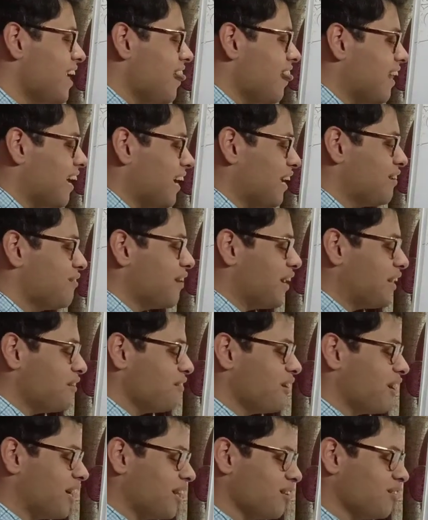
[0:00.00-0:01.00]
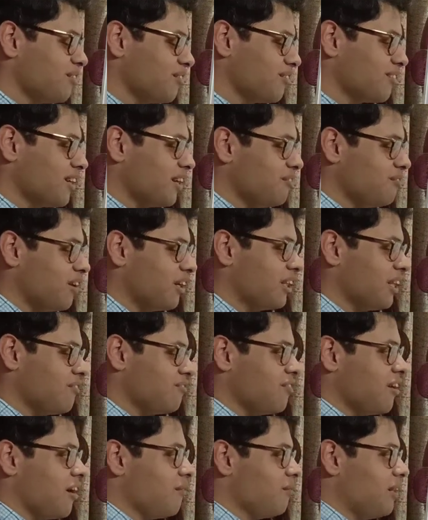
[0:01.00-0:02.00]
Like when you are converting
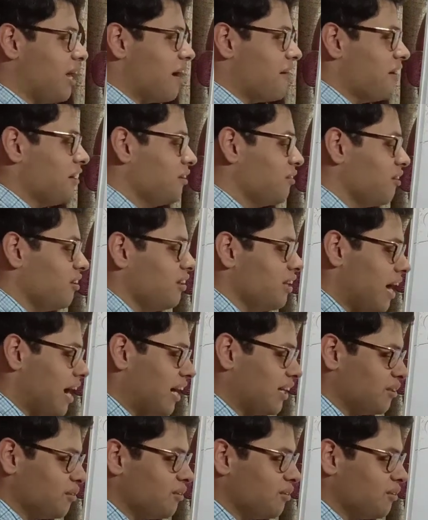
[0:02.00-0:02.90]
from direct to indirect,